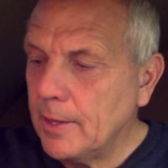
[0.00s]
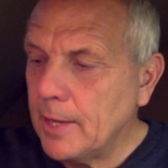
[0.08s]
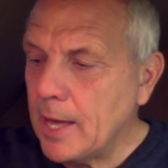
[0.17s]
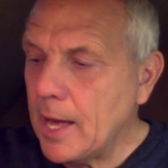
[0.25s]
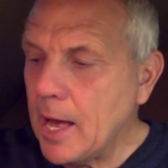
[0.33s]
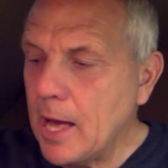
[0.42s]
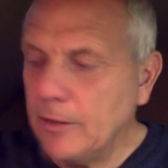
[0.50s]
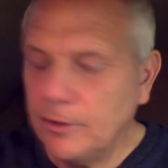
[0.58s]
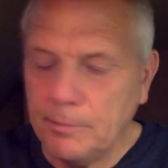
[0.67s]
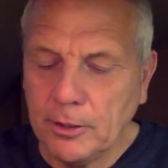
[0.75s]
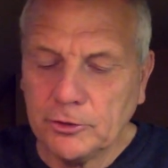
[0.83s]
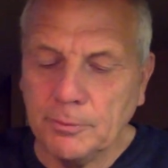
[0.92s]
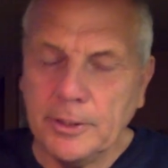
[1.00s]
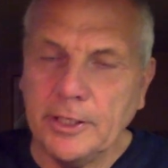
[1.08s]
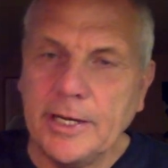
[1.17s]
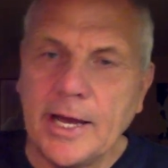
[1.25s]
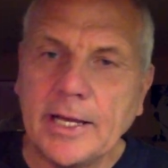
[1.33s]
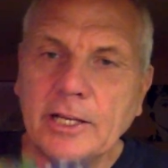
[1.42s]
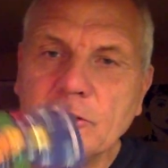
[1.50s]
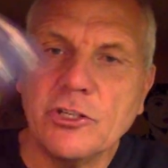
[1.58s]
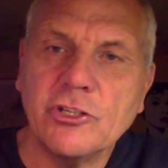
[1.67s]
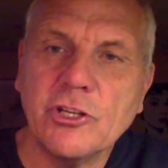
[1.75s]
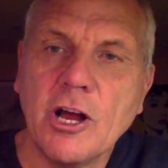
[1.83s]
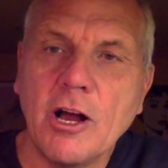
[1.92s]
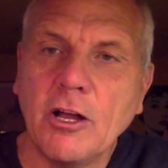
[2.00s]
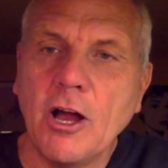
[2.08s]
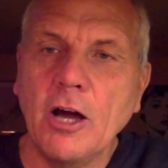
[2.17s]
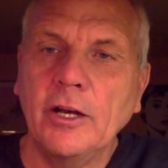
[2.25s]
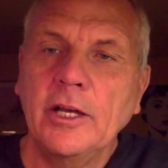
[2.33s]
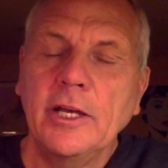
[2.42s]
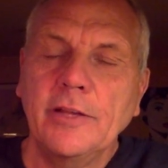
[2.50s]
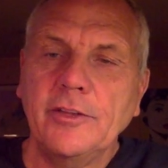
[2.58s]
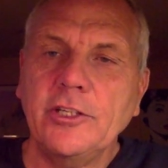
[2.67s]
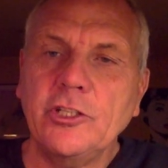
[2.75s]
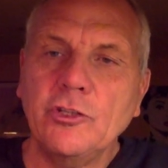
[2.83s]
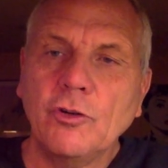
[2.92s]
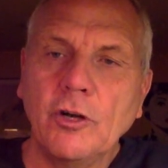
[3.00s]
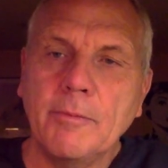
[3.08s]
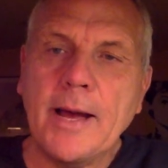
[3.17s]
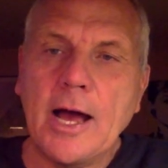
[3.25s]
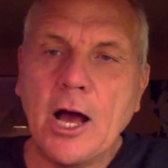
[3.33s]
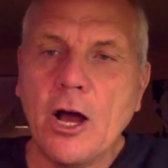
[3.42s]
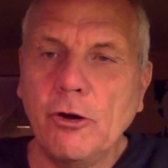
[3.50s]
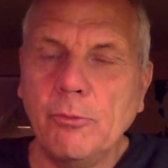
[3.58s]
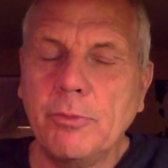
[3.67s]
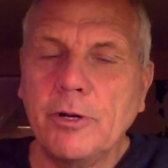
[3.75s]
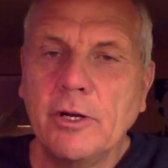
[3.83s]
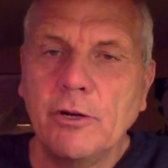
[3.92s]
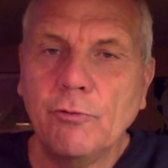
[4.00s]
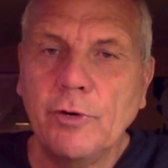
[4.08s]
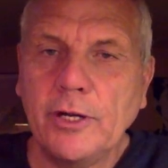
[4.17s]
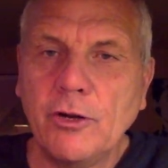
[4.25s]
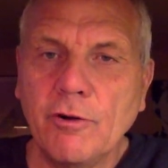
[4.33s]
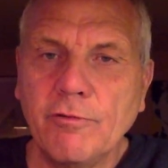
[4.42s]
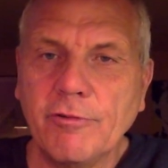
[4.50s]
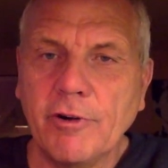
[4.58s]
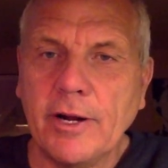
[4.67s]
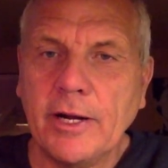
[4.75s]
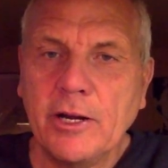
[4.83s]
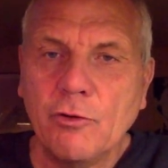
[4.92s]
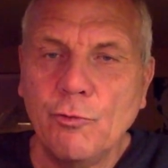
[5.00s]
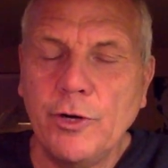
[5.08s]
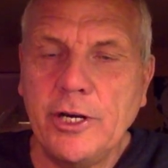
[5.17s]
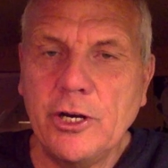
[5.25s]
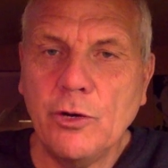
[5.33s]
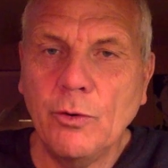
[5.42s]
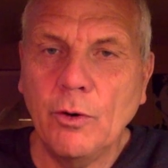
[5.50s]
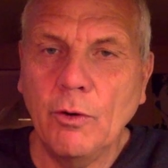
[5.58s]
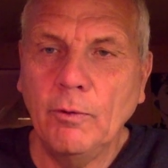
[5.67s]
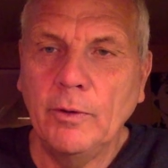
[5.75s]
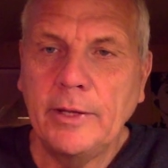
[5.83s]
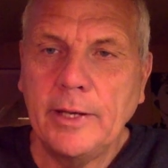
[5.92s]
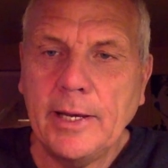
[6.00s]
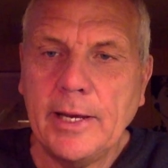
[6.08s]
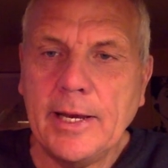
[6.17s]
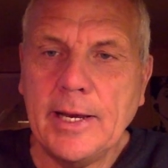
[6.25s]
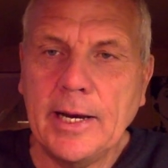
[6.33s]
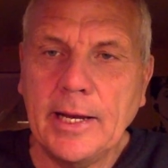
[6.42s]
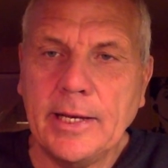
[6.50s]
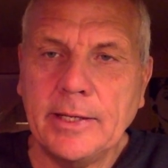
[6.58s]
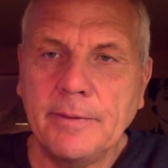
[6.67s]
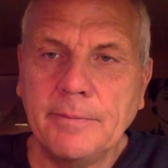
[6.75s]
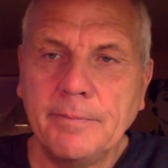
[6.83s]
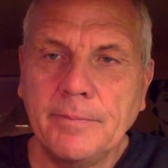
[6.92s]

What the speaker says: And the bottom of the deck is the Star card. This is all about hope, recovery, renewal, healing.